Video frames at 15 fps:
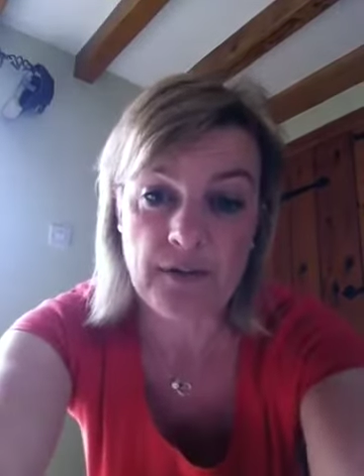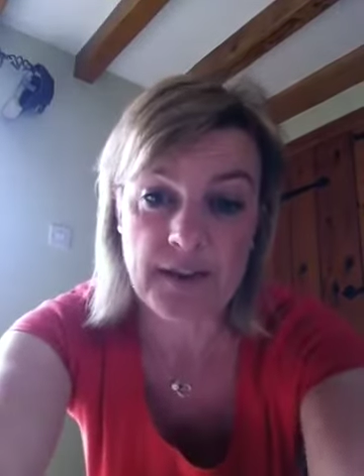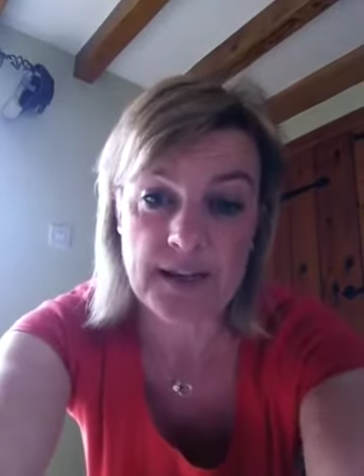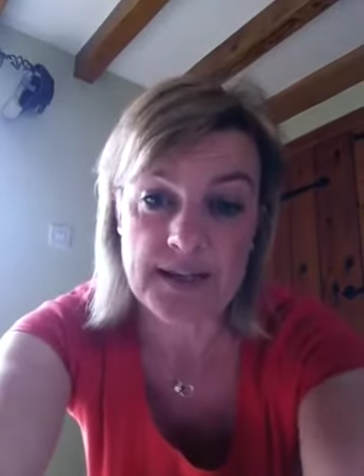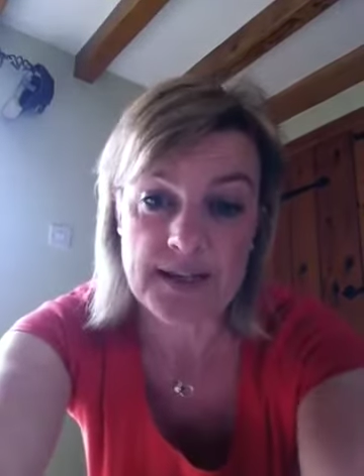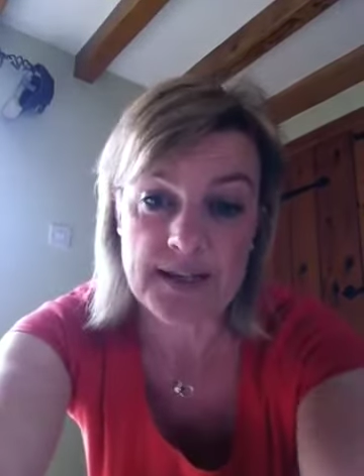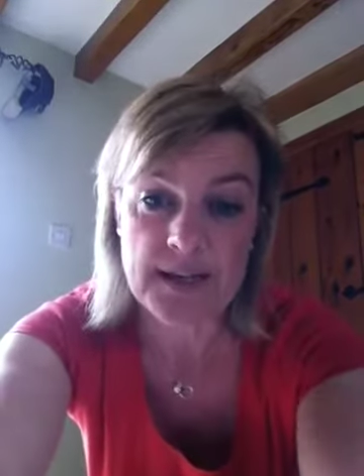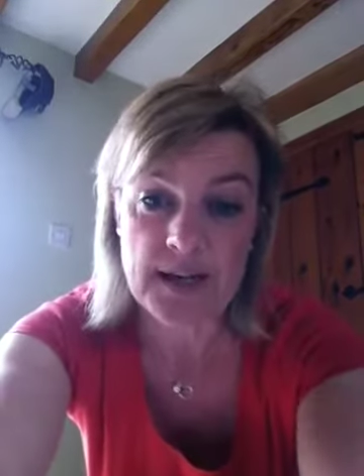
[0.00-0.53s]

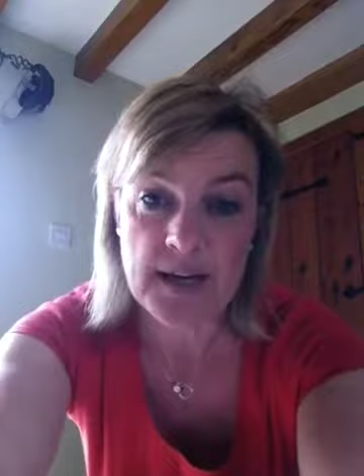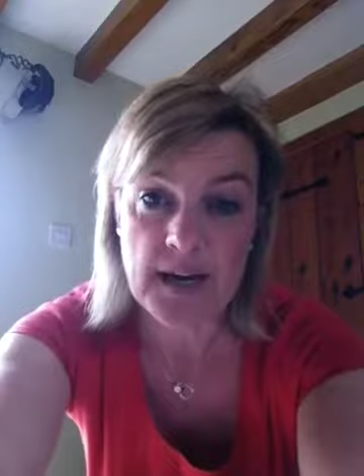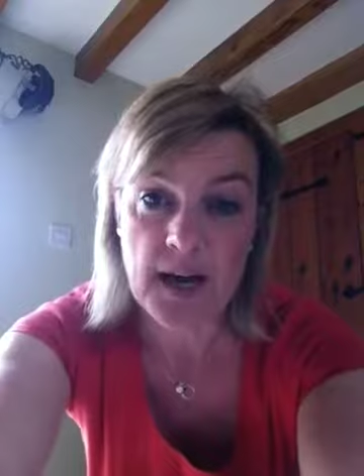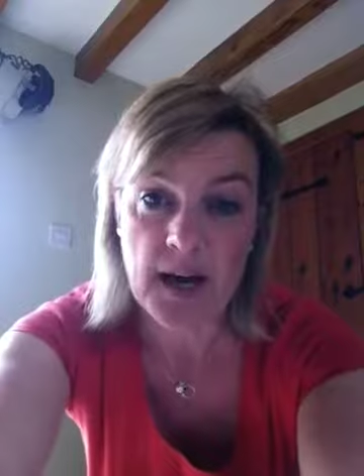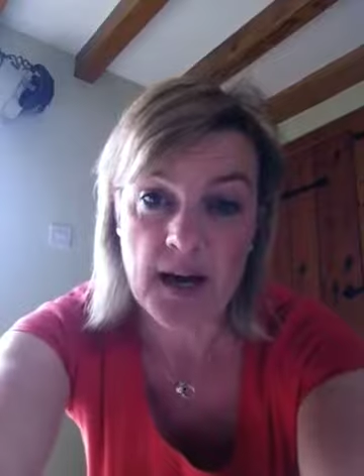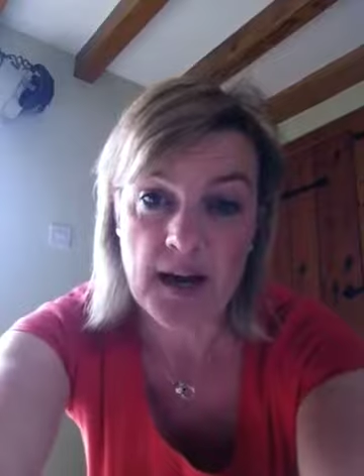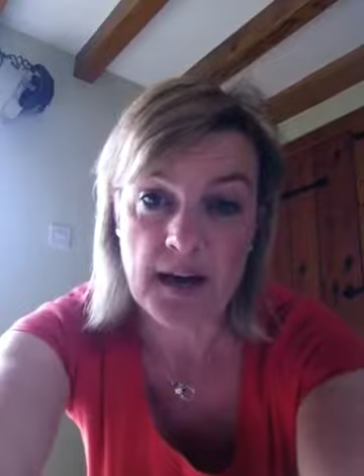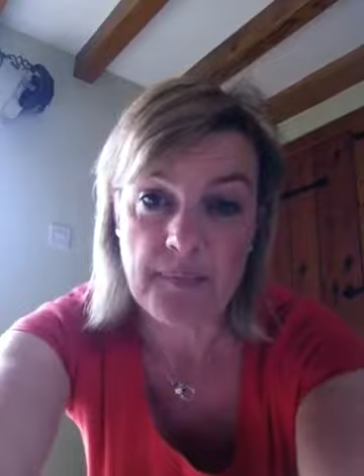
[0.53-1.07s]
this.
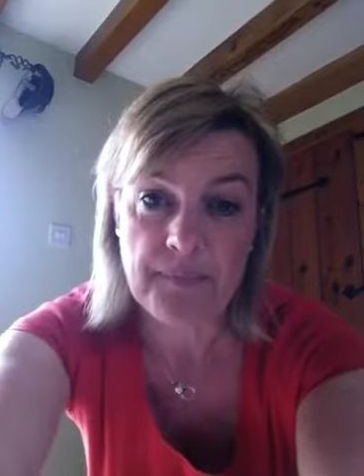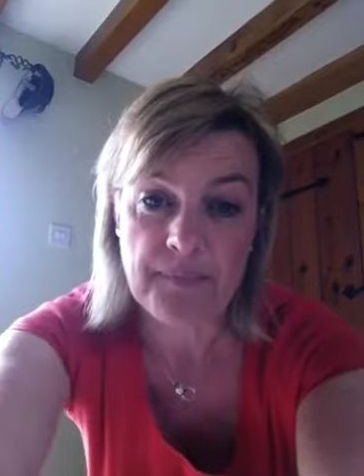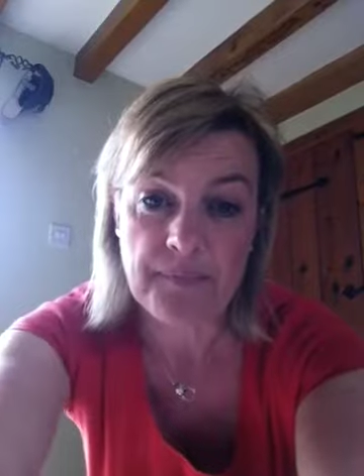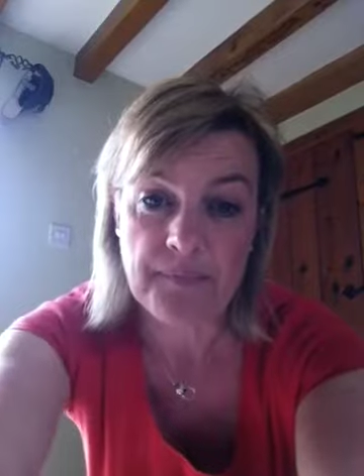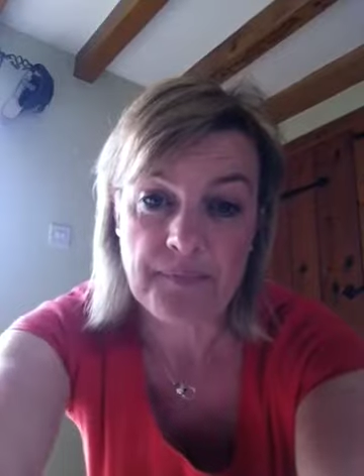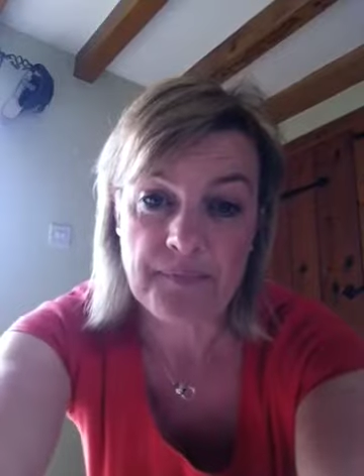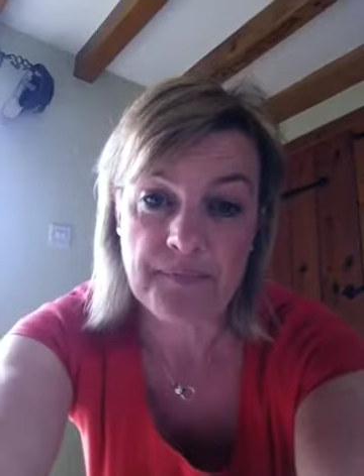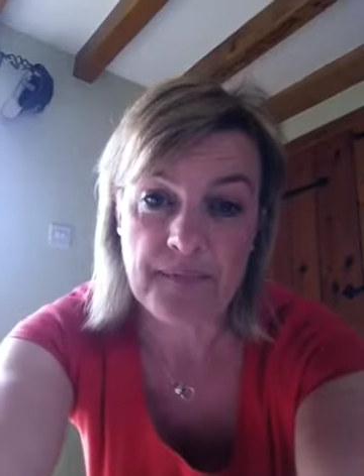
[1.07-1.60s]

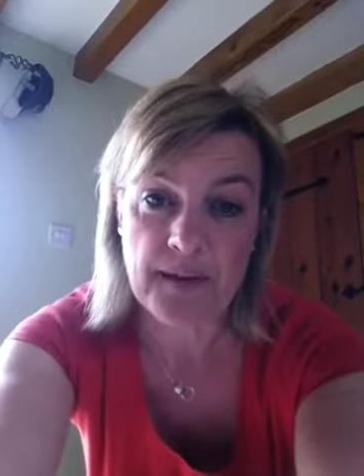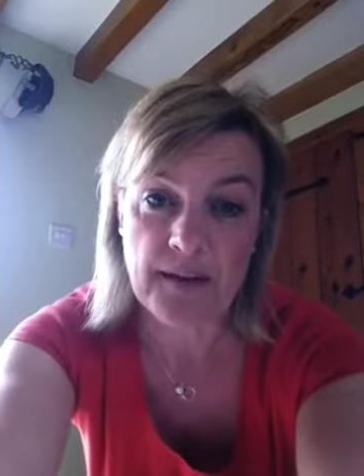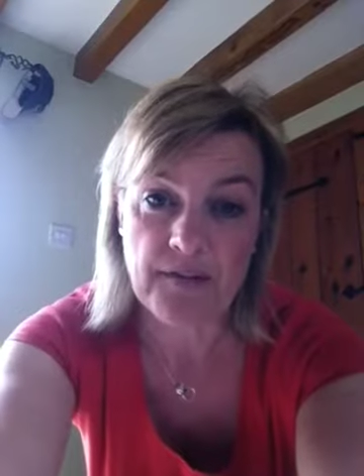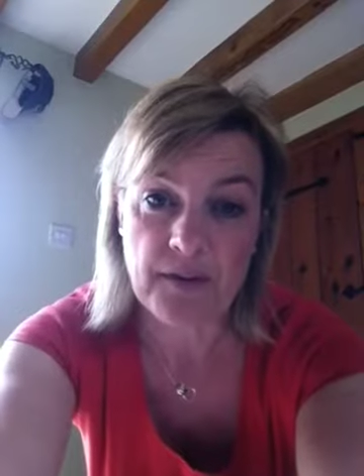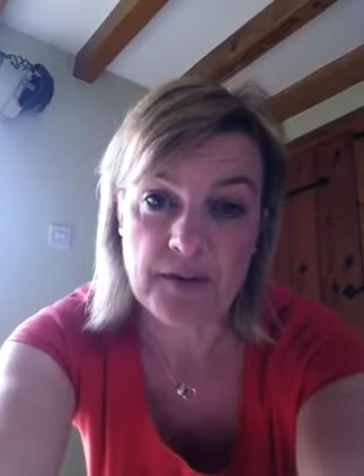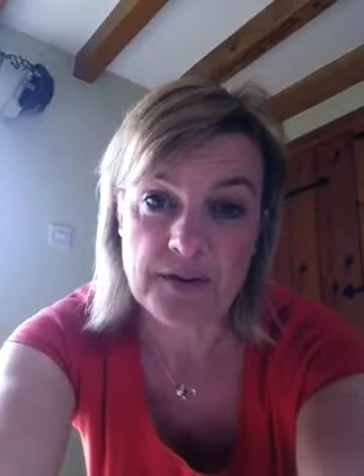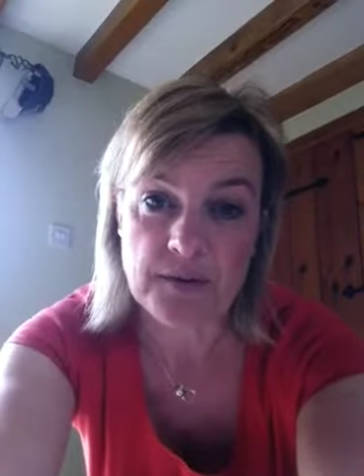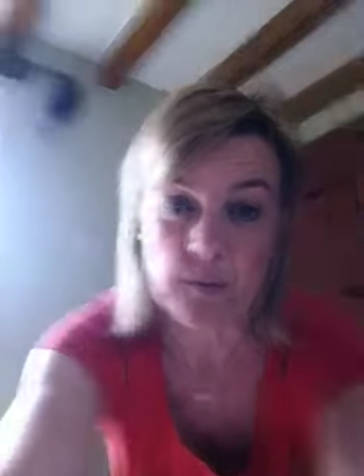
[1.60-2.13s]
If
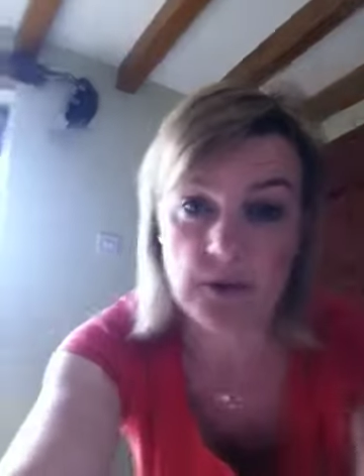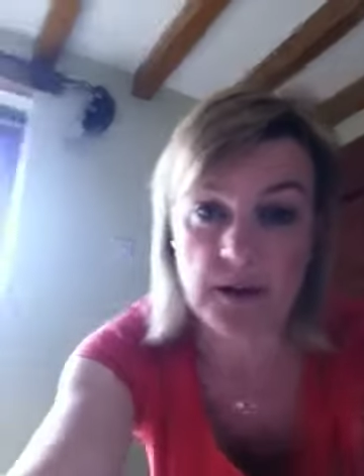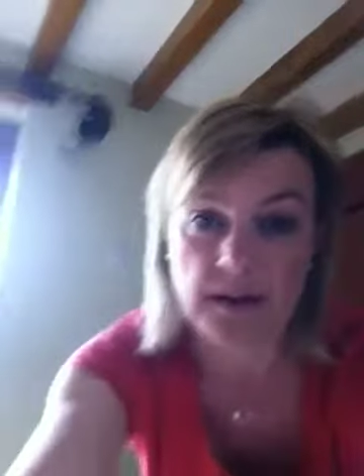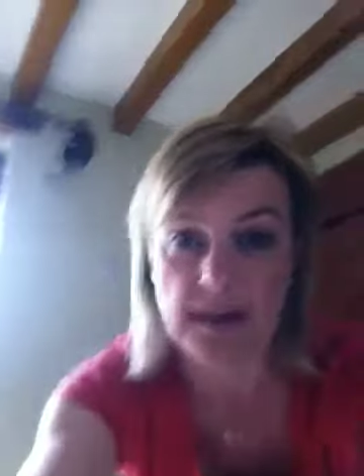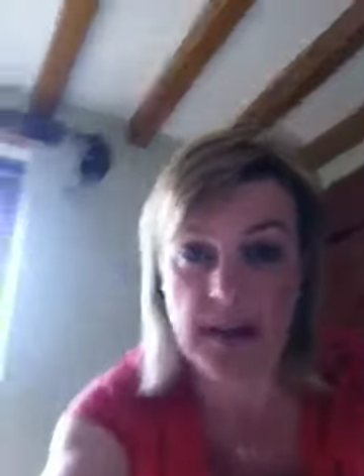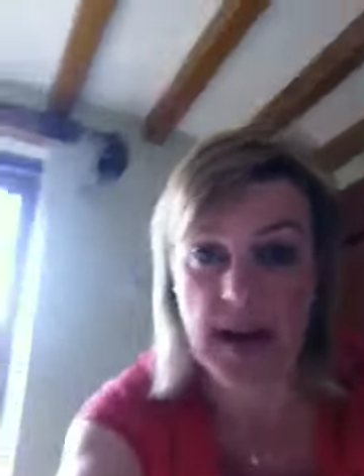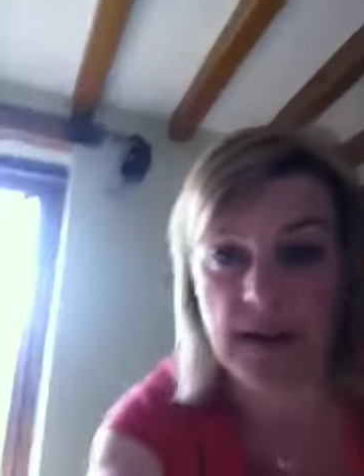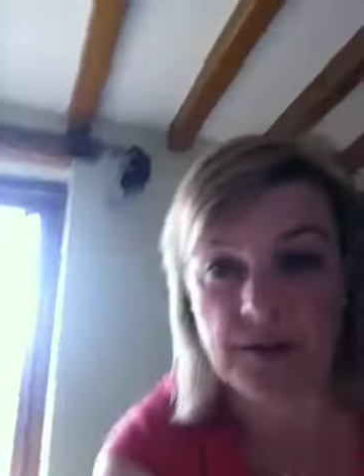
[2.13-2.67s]
it doesn't work,
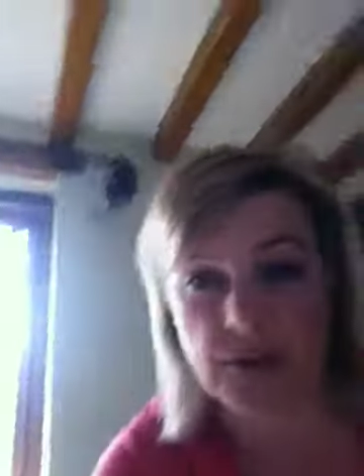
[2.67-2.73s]
I'll